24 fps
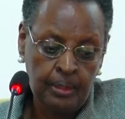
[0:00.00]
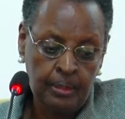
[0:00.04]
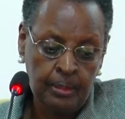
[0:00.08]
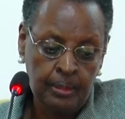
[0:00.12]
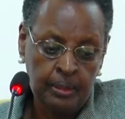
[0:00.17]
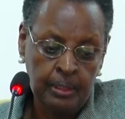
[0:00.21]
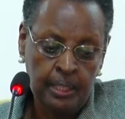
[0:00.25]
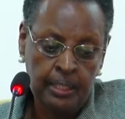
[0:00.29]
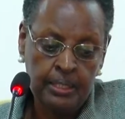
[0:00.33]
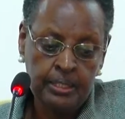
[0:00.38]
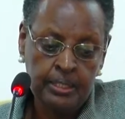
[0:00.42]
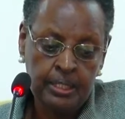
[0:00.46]

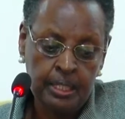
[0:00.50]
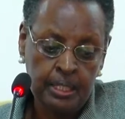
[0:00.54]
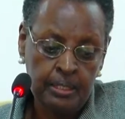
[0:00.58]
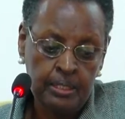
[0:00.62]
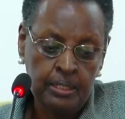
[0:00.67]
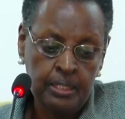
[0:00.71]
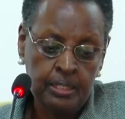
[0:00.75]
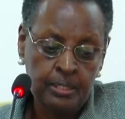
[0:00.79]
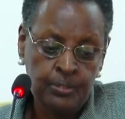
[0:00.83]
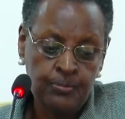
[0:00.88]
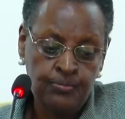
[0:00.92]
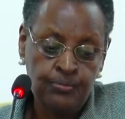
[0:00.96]
their
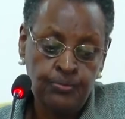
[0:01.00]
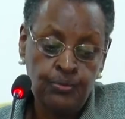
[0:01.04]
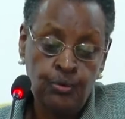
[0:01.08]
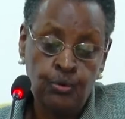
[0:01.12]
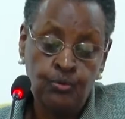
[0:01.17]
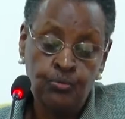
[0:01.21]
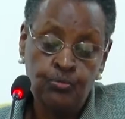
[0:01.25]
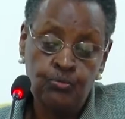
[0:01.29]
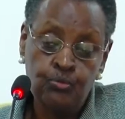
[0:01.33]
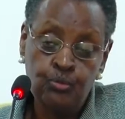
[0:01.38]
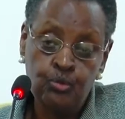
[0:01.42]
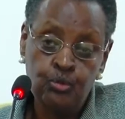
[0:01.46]
charges for
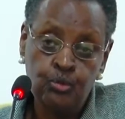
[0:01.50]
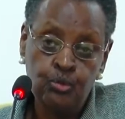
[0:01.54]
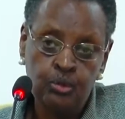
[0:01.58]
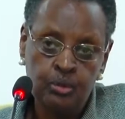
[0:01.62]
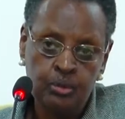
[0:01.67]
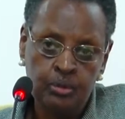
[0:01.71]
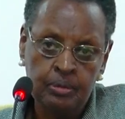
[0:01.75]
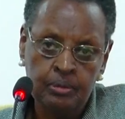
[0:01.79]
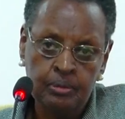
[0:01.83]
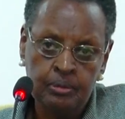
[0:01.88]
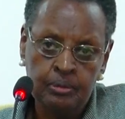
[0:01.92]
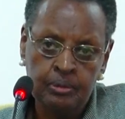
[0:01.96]
food,
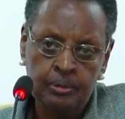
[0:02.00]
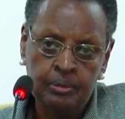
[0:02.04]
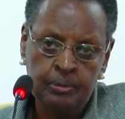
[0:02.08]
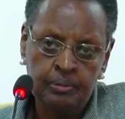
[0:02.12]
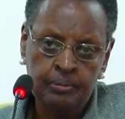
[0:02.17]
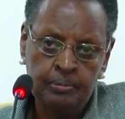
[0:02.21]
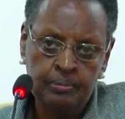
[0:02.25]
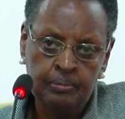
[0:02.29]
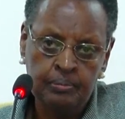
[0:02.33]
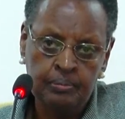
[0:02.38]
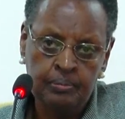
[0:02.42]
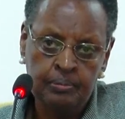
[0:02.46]

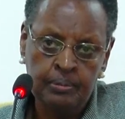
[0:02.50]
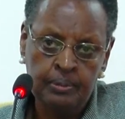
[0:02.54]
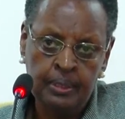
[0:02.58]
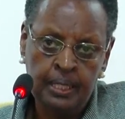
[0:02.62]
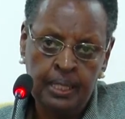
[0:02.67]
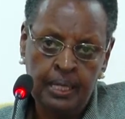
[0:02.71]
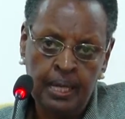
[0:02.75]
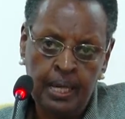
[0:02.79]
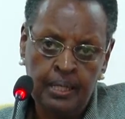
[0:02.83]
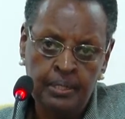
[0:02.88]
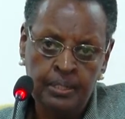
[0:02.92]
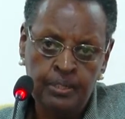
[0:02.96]
the
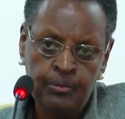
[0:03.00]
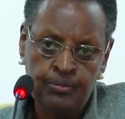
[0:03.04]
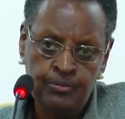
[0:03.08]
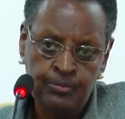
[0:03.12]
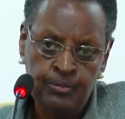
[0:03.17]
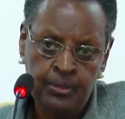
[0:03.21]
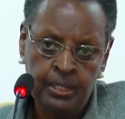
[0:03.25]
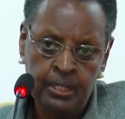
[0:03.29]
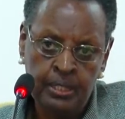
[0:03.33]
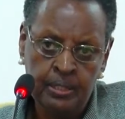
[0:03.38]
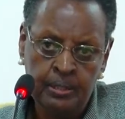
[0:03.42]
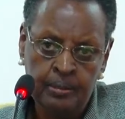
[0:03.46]
lunch
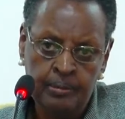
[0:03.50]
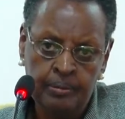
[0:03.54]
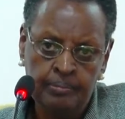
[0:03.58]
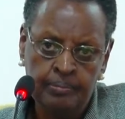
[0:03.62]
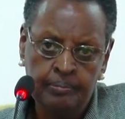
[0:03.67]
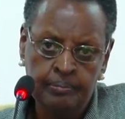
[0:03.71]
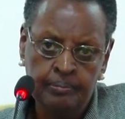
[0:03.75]
fee,